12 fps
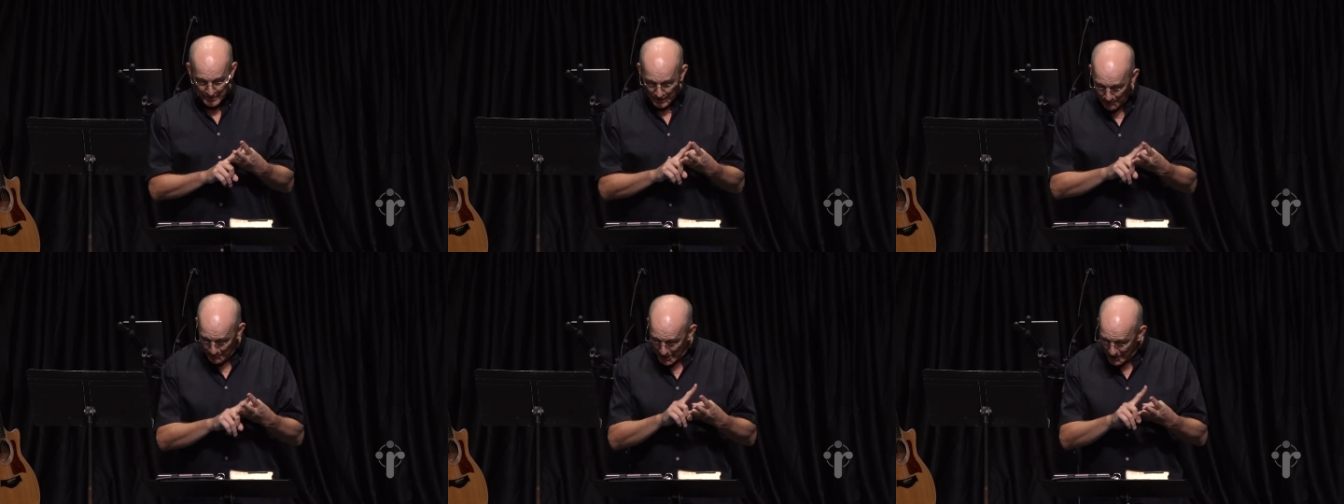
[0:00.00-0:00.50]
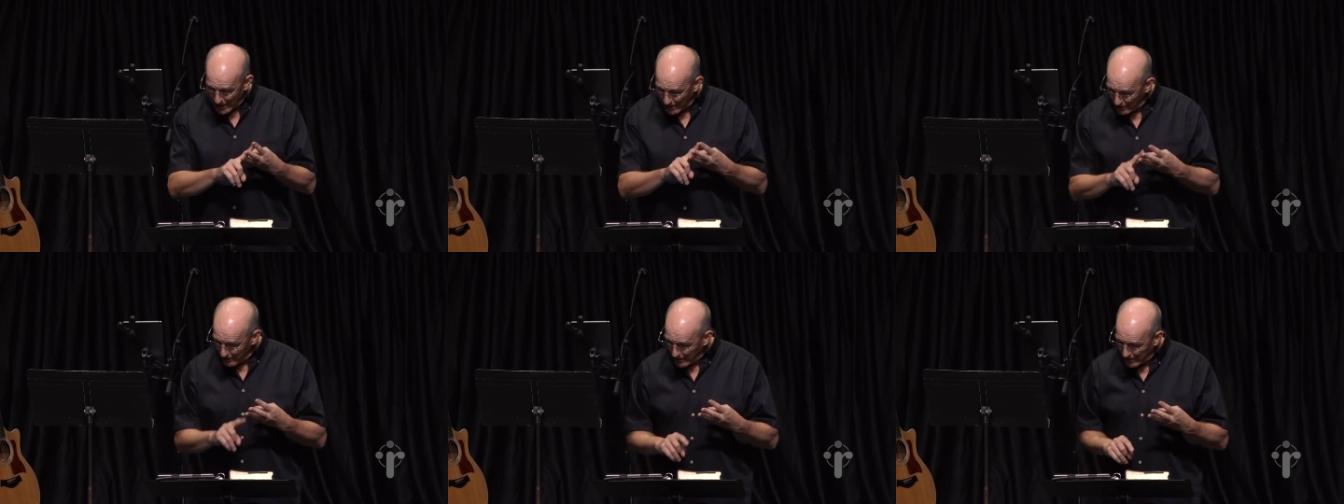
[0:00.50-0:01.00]
Committed,
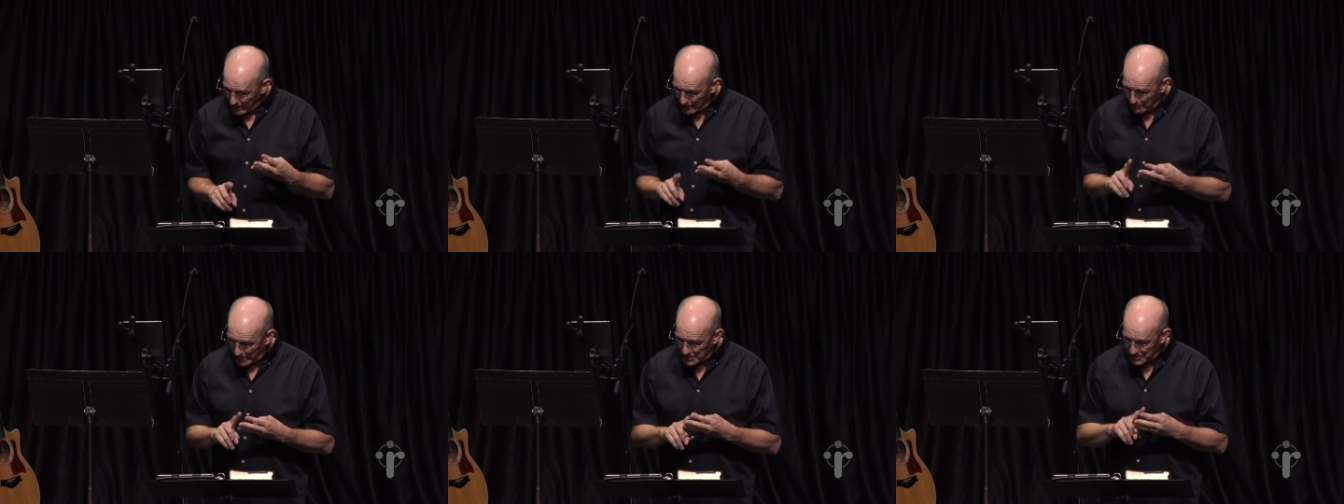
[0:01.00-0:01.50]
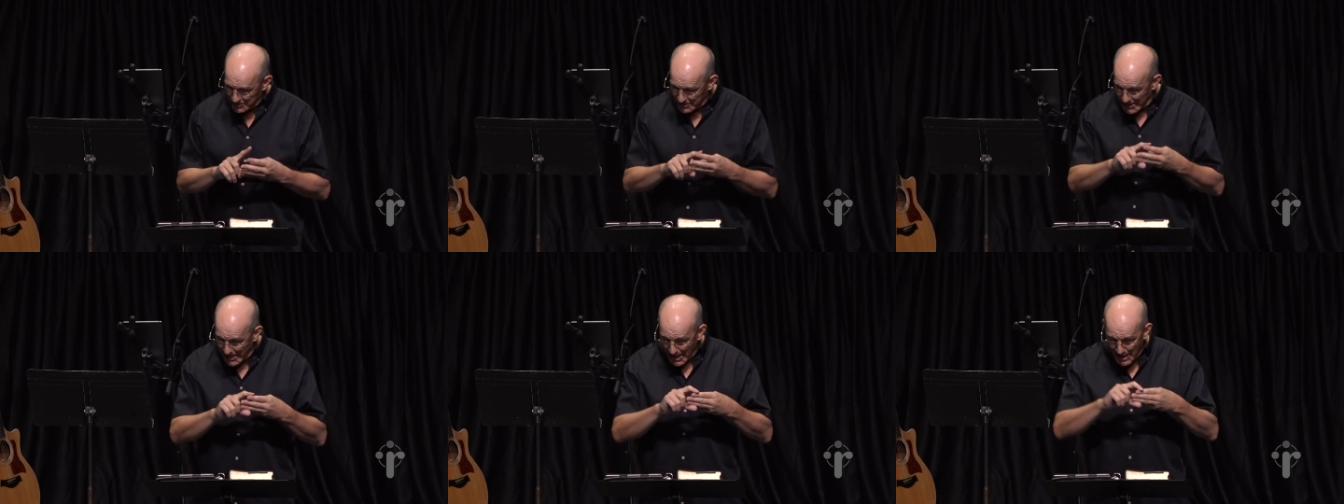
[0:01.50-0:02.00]
alienating, and patient.
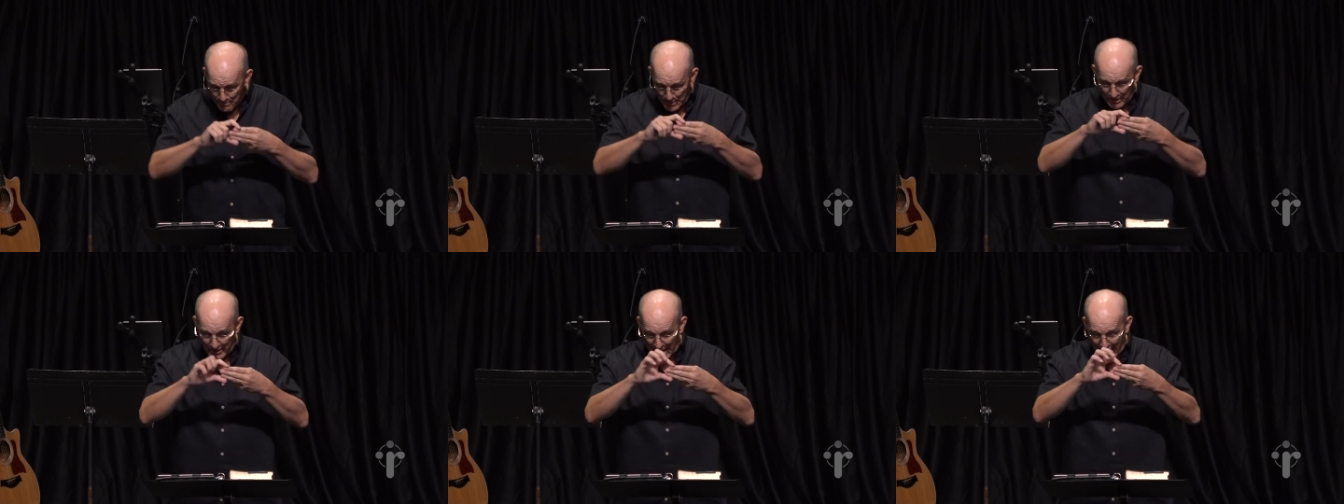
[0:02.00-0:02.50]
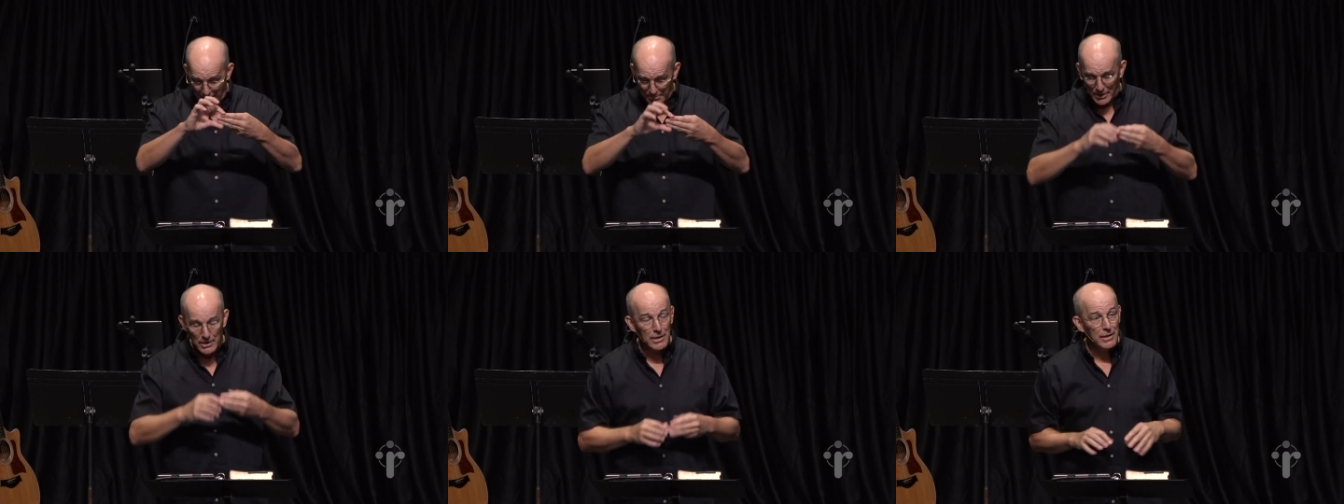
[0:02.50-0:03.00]
C A P,
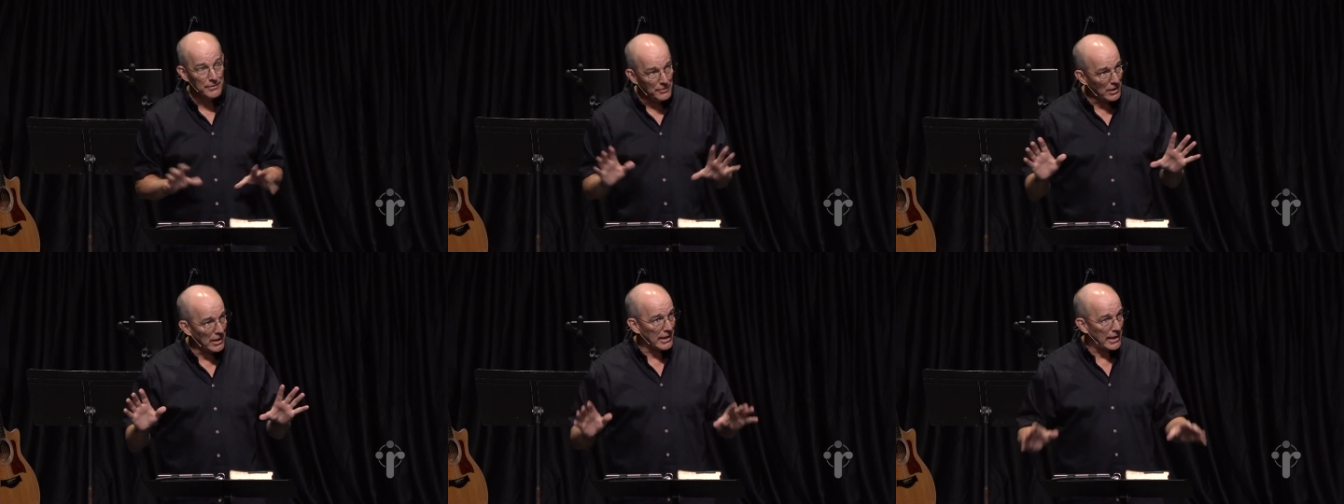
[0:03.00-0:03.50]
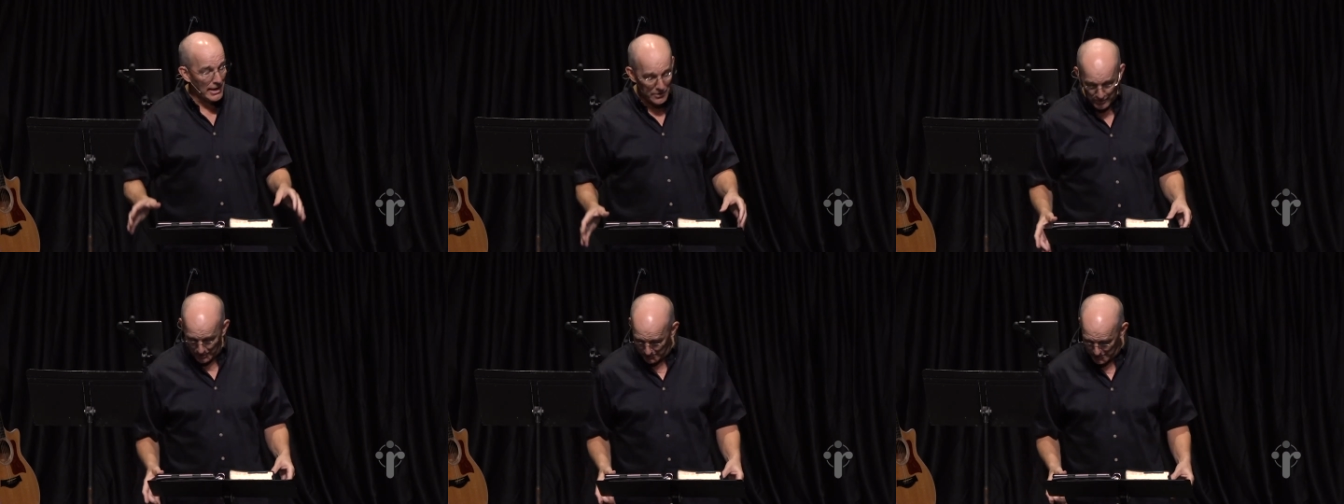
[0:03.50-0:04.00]
CAP, if you like
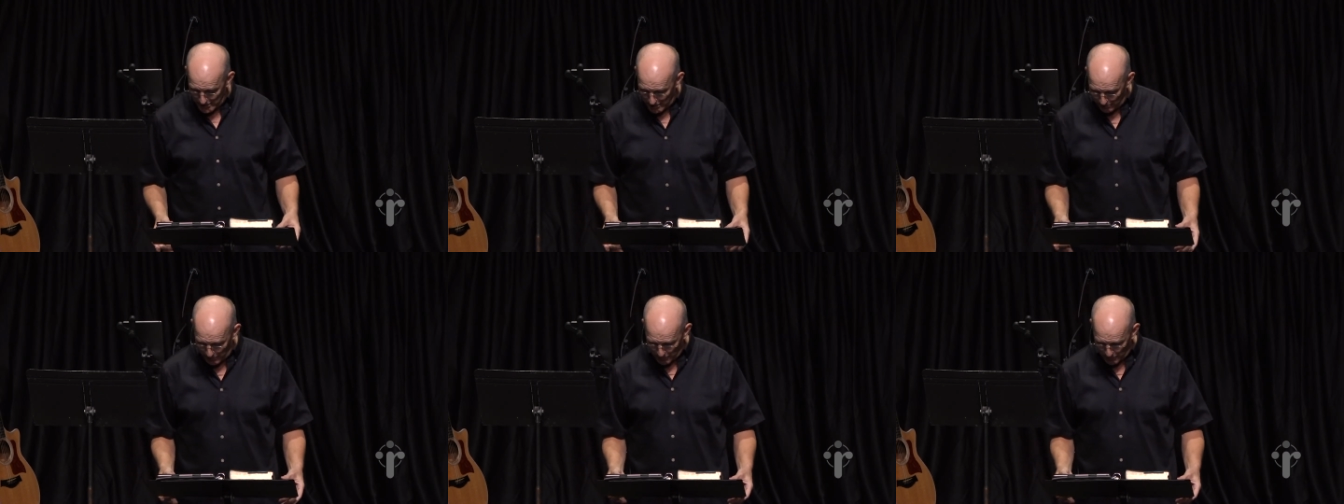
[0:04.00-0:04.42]
acronyms to help